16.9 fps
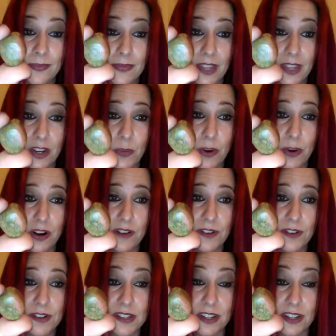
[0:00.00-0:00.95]
You know, part of
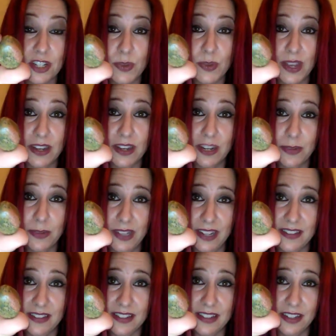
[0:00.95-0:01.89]
your sexuality
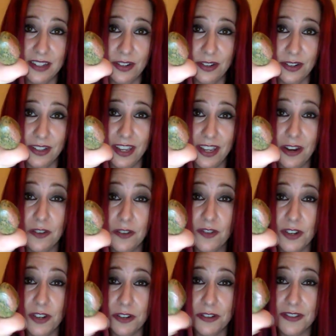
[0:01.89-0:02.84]
relates to your care for
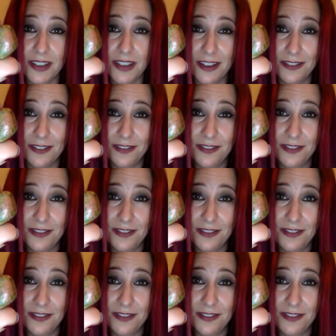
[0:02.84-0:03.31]
yourself,